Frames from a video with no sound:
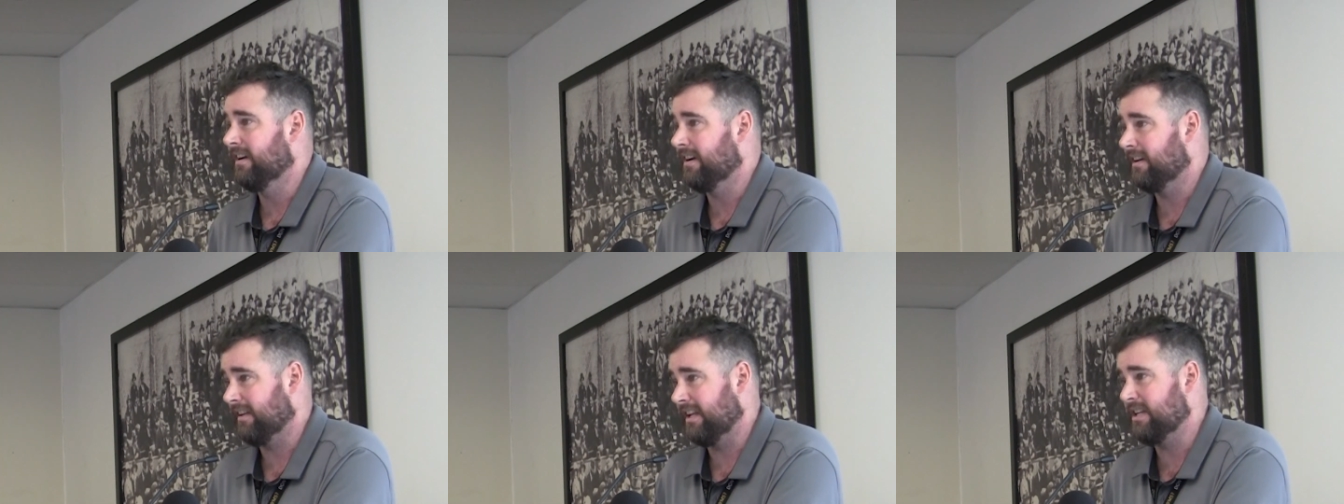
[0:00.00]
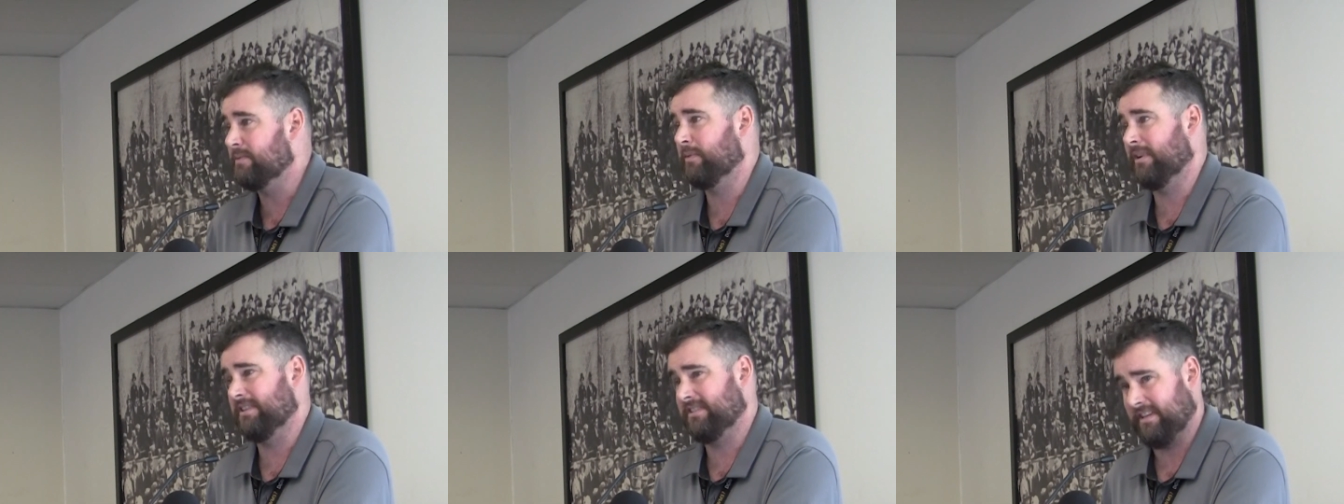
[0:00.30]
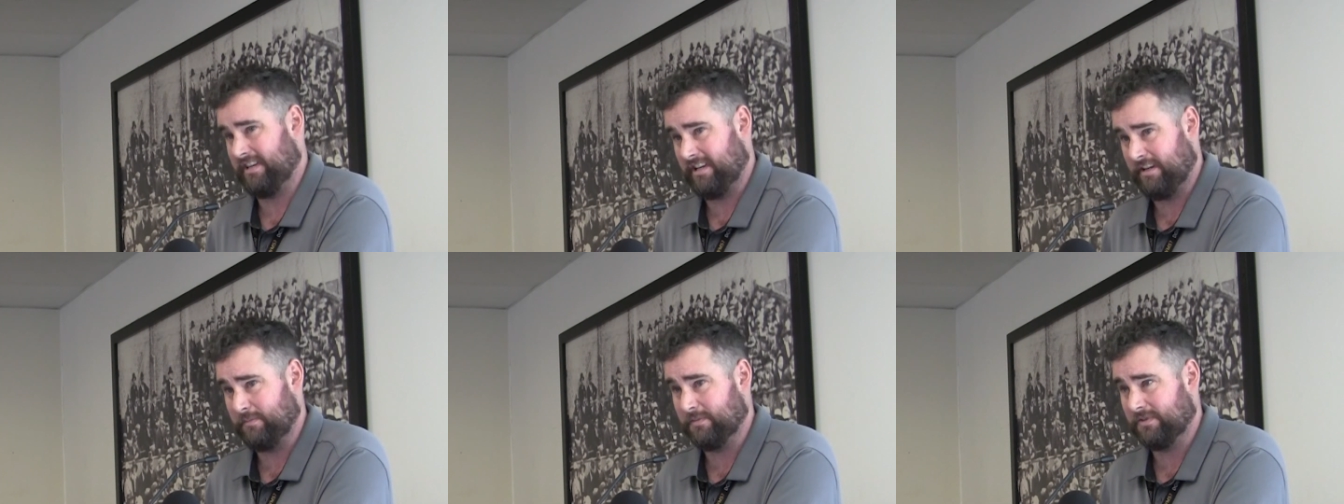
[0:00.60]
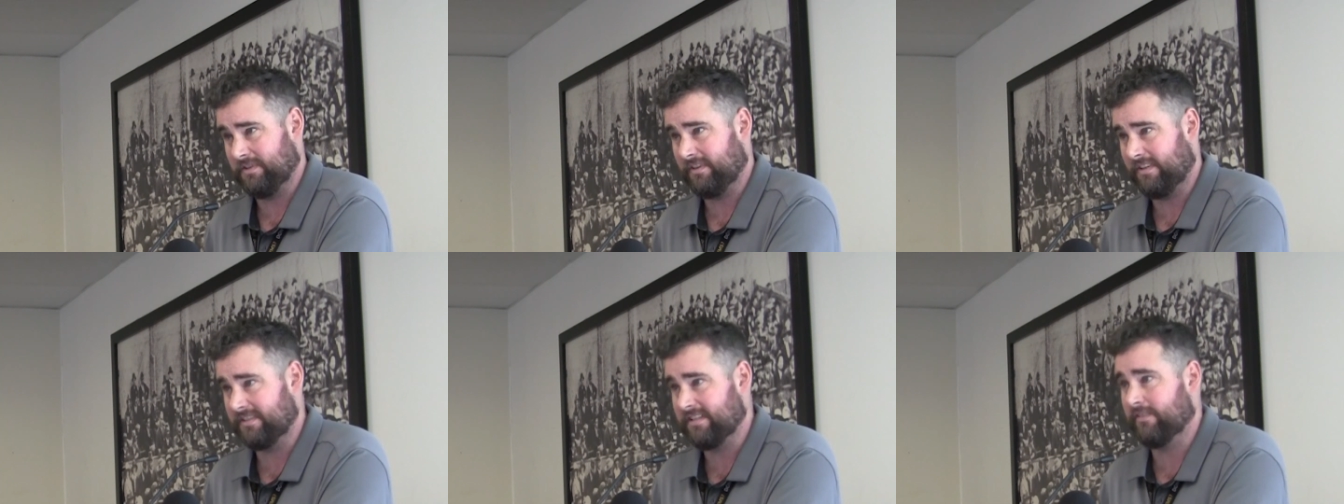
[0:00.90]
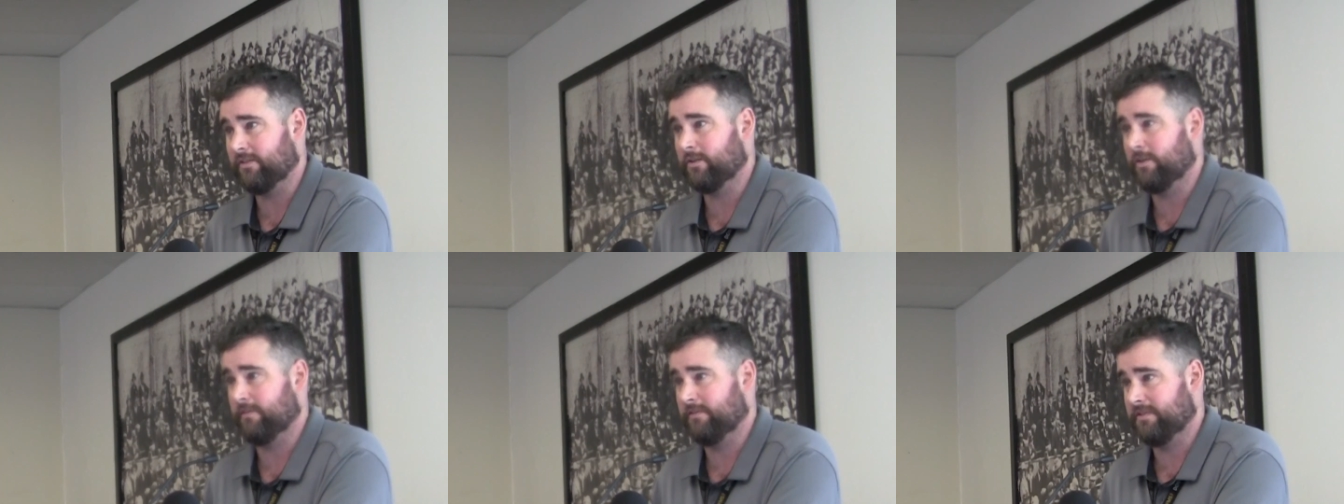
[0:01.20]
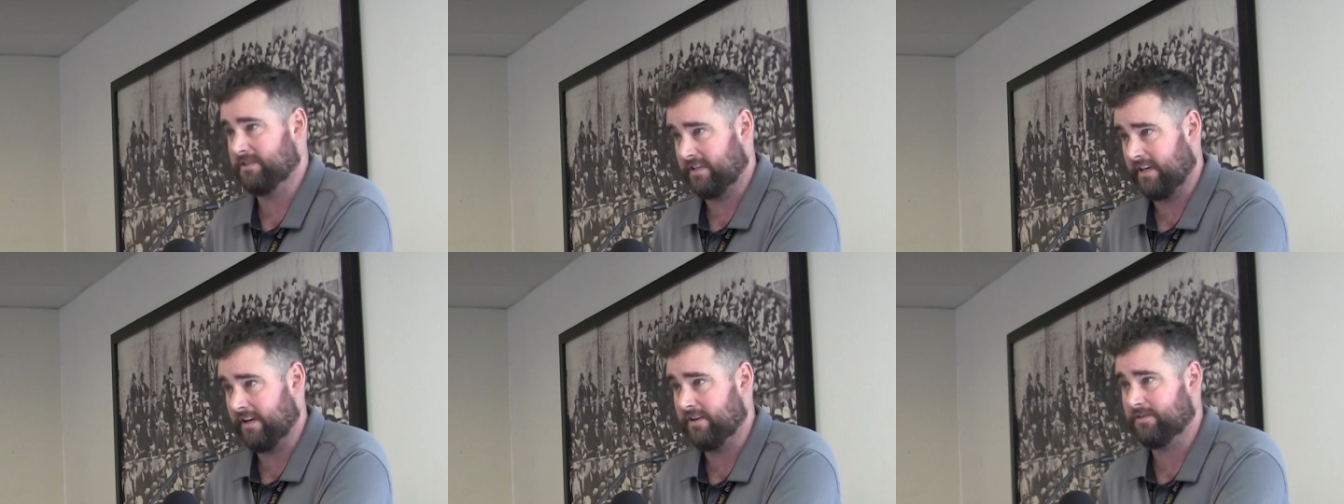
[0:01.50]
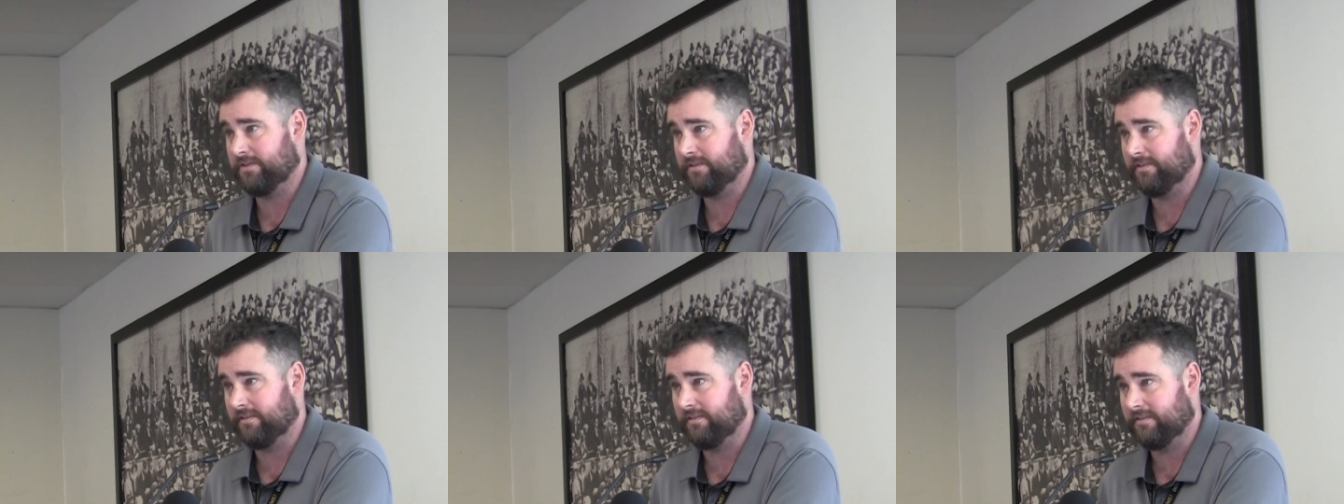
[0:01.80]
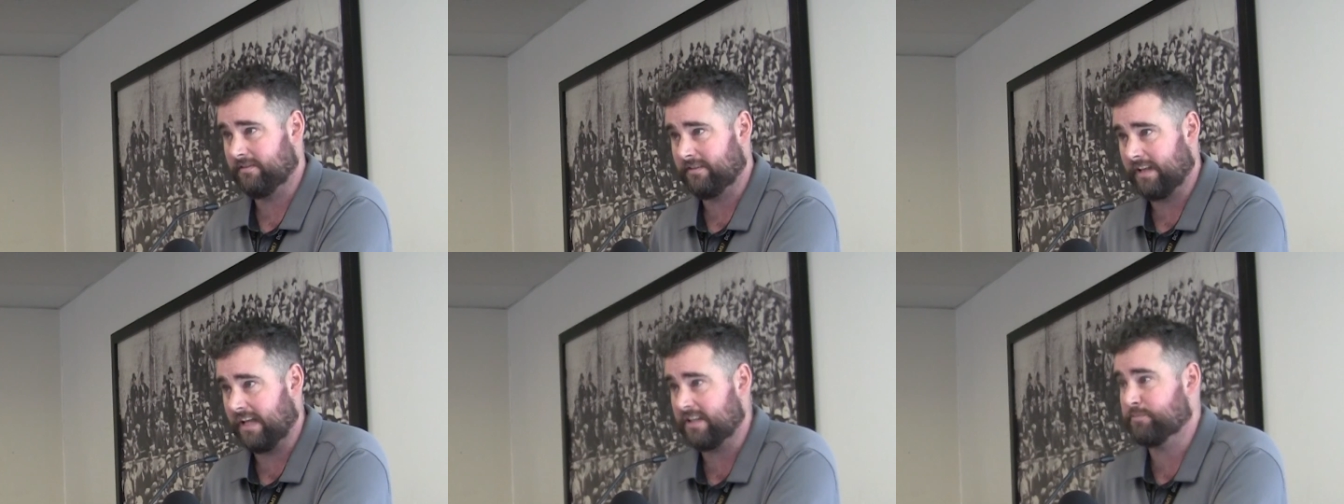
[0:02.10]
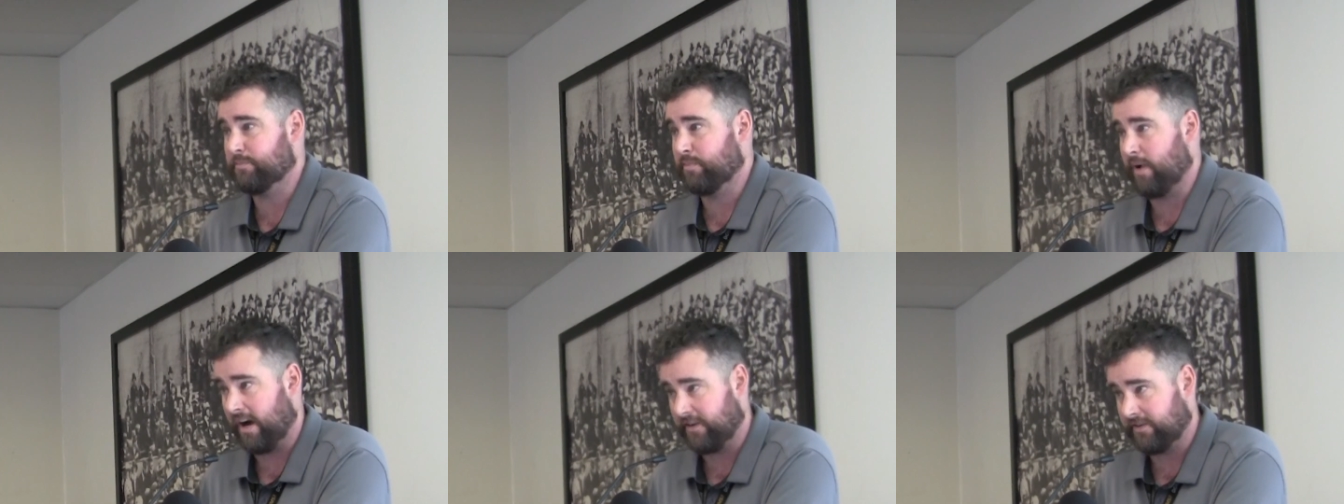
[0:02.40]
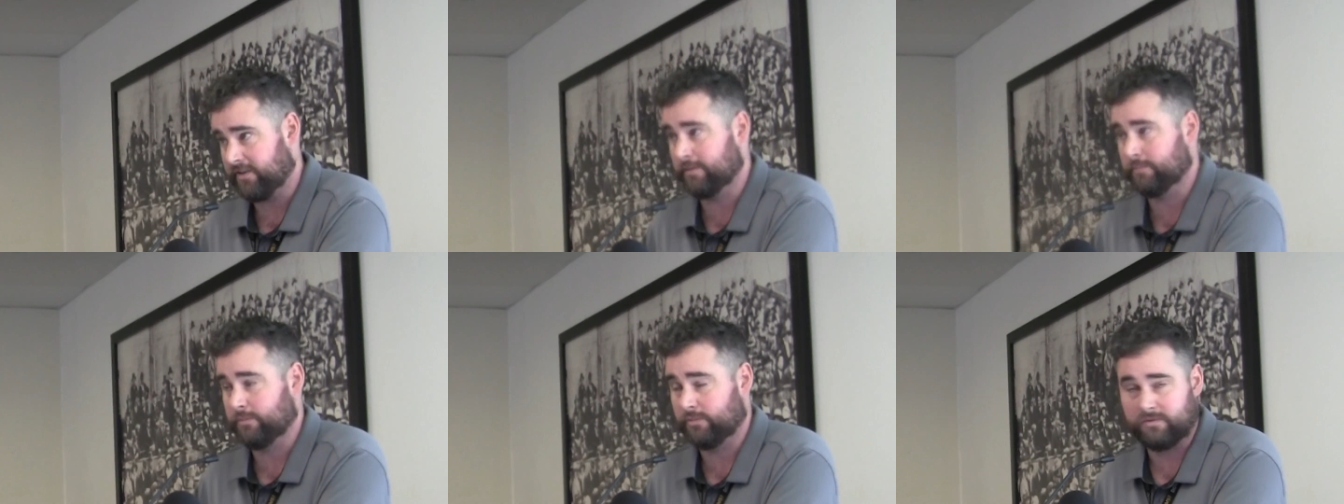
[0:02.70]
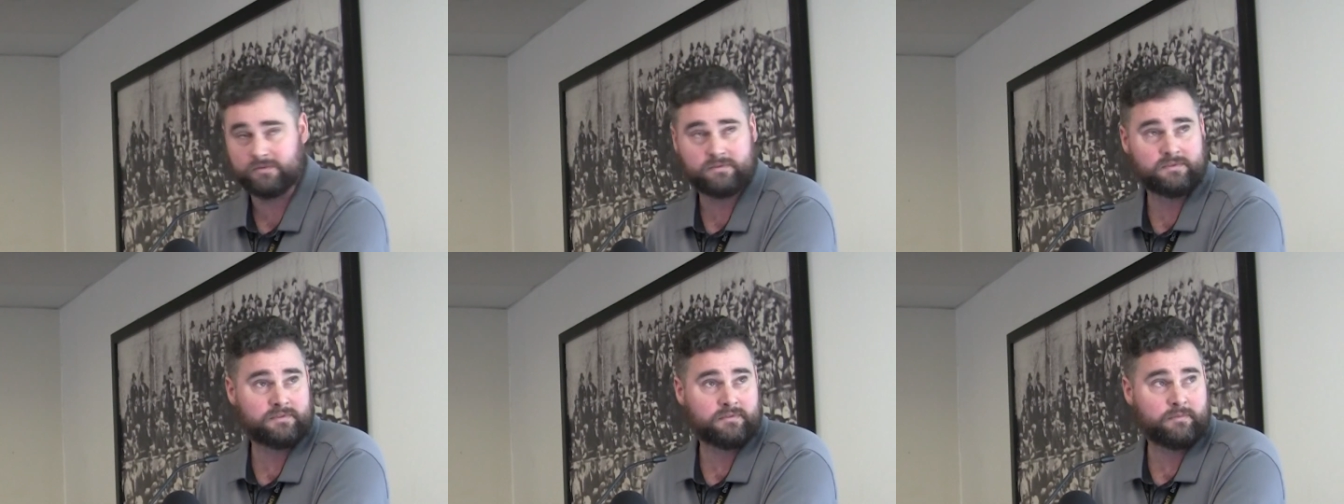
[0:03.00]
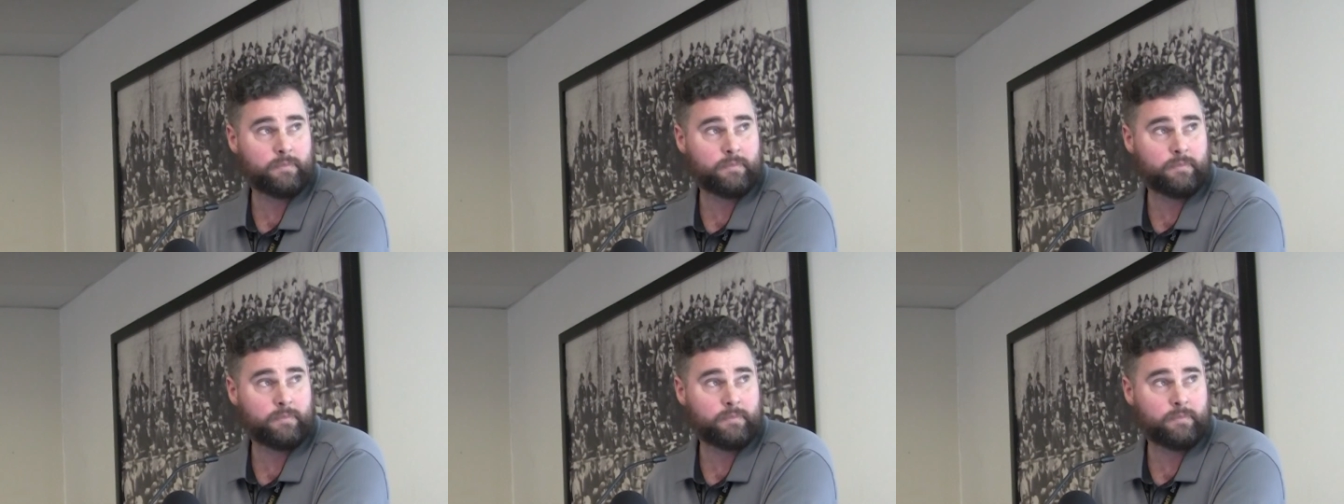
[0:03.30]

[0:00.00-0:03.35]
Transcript: At least by teams, let's have a conversation. That's practicable.